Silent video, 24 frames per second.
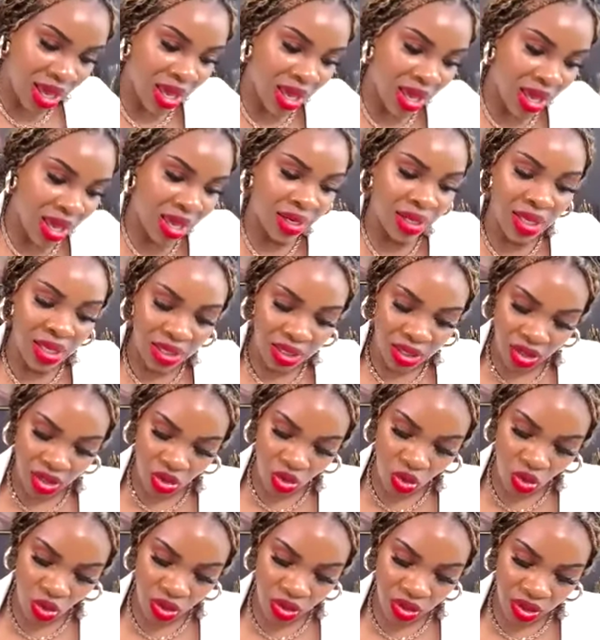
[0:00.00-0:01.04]
and
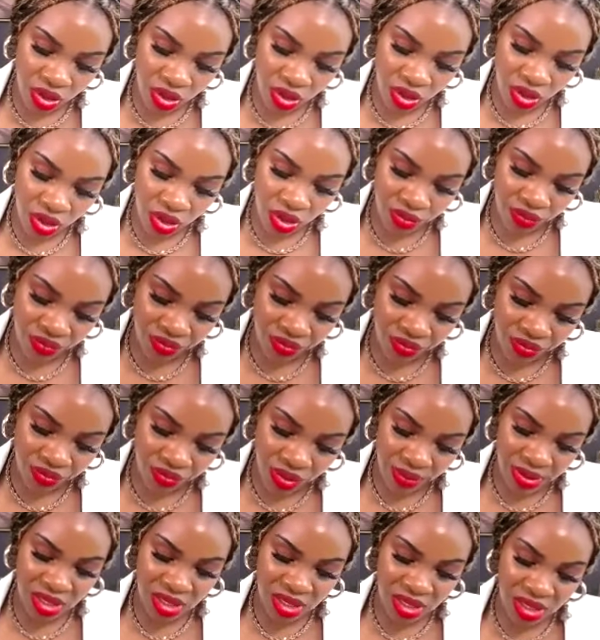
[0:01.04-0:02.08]
the donor.
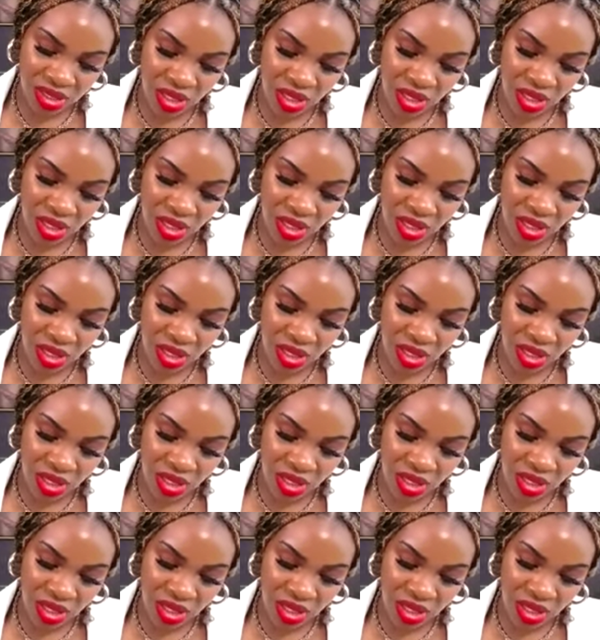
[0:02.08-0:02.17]
Mr.